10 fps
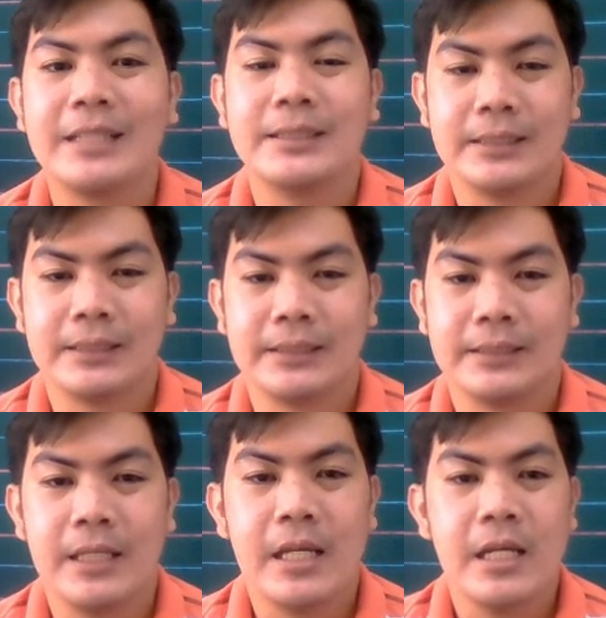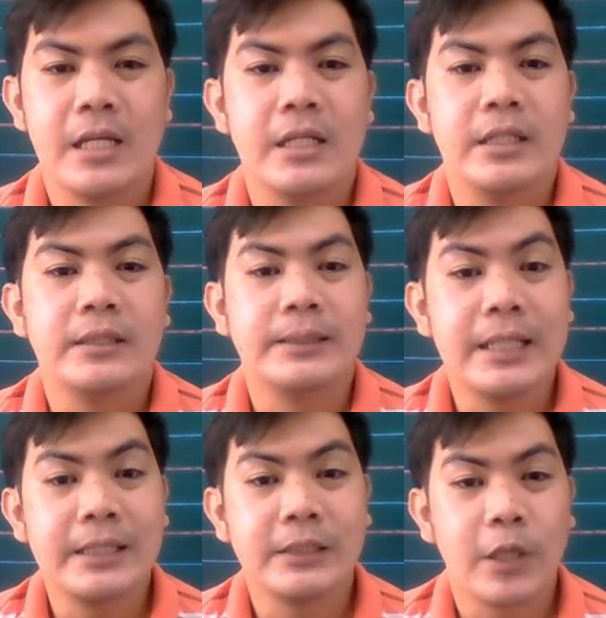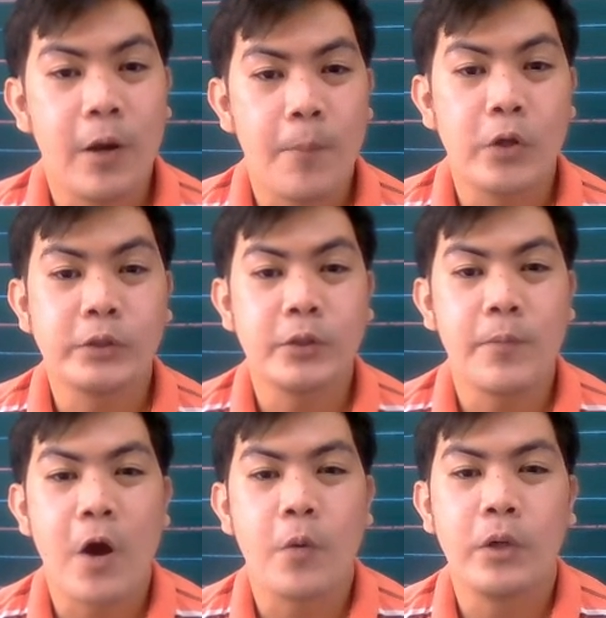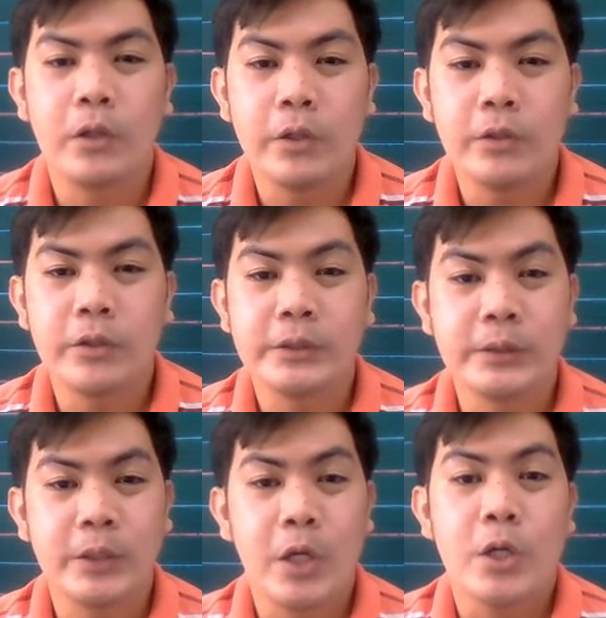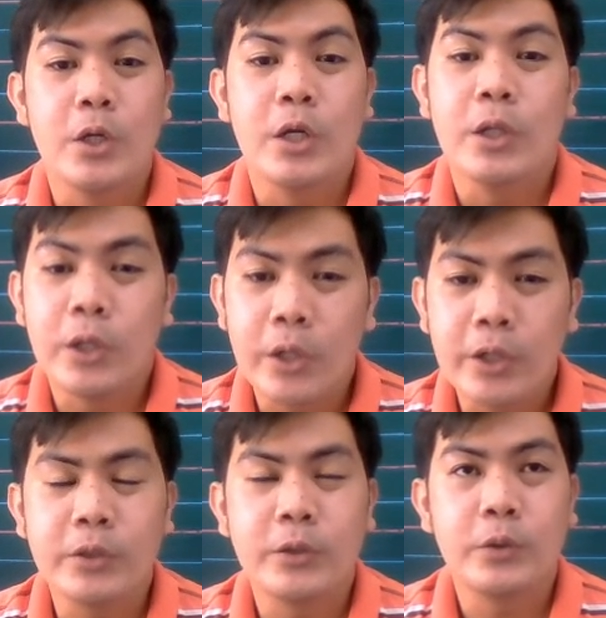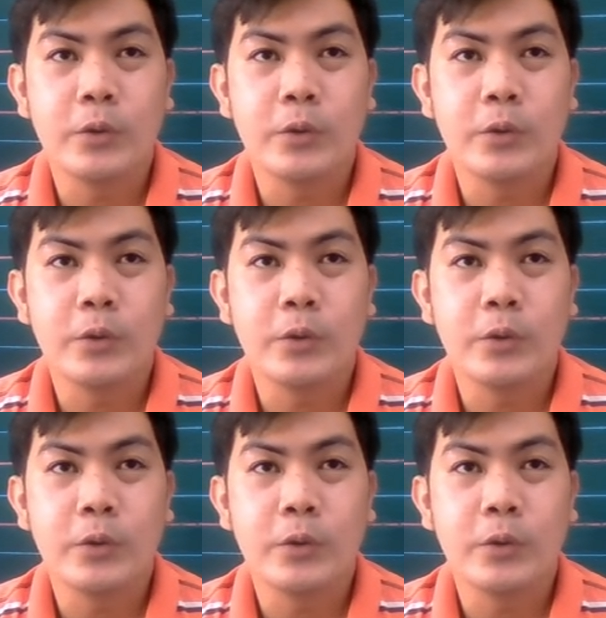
classes. Since most of our learners learn